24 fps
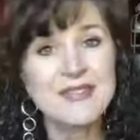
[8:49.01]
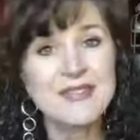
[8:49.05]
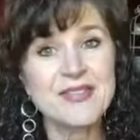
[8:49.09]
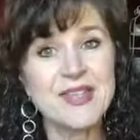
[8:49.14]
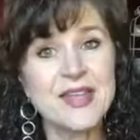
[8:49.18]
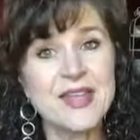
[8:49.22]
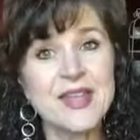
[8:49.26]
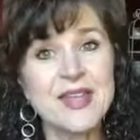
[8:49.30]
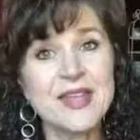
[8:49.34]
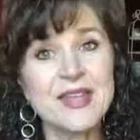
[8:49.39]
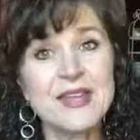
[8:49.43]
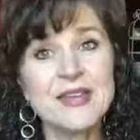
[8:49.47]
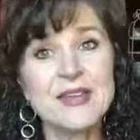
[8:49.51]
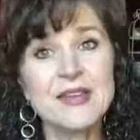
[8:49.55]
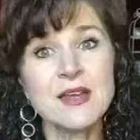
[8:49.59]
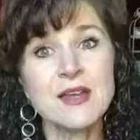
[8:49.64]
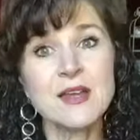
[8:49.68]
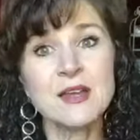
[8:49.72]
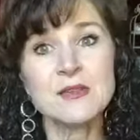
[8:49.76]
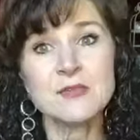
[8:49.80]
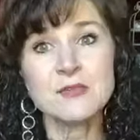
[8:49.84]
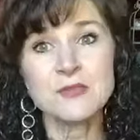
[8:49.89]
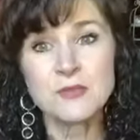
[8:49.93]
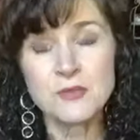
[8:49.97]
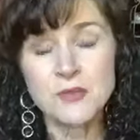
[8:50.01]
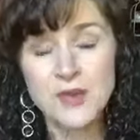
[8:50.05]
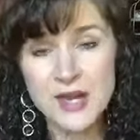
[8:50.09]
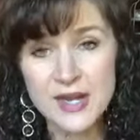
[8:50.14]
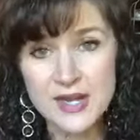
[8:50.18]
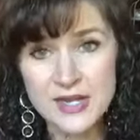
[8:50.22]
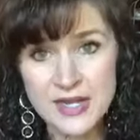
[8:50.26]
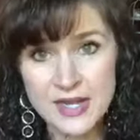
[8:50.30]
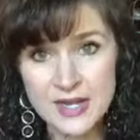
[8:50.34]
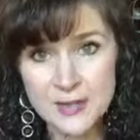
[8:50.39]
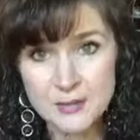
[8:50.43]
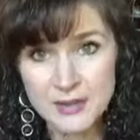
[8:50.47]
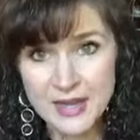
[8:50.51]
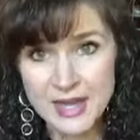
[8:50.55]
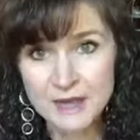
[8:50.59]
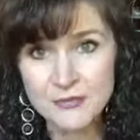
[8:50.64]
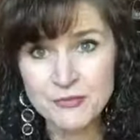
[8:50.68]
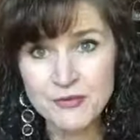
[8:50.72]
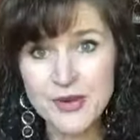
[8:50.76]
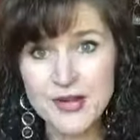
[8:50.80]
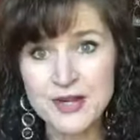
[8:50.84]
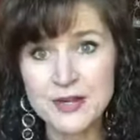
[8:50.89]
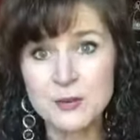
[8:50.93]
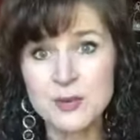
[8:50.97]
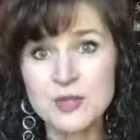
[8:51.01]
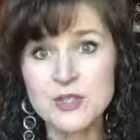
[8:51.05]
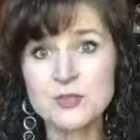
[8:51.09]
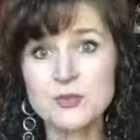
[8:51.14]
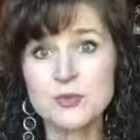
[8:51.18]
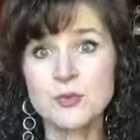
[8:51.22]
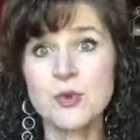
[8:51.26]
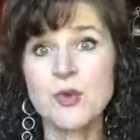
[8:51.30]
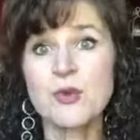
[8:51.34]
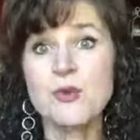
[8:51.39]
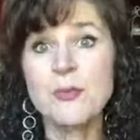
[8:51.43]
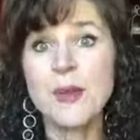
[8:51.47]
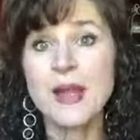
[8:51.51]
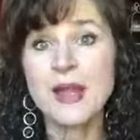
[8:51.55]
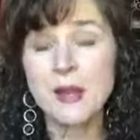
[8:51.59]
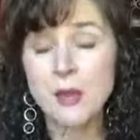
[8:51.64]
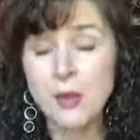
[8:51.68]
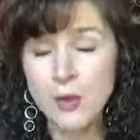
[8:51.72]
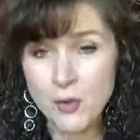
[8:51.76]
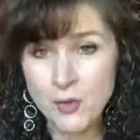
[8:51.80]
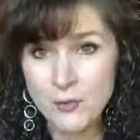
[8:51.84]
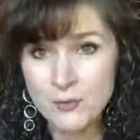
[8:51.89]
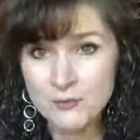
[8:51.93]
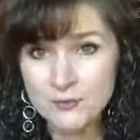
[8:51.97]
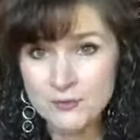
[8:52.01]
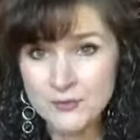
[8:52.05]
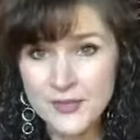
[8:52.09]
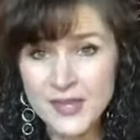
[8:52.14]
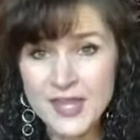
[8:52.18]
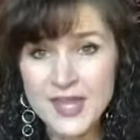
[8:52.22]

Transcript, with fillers: Then on Friday, Black Friday, we drove back home.